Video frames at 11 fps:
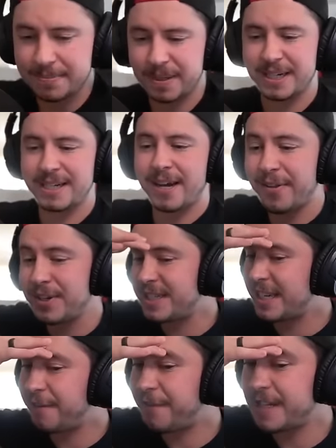But another
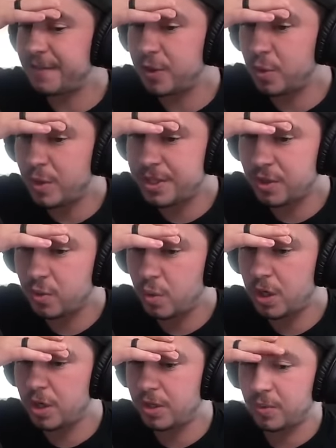defense for Wizard
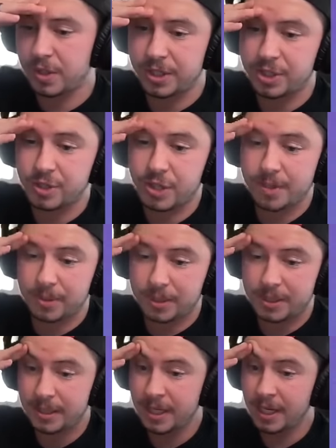World. We're in trouble.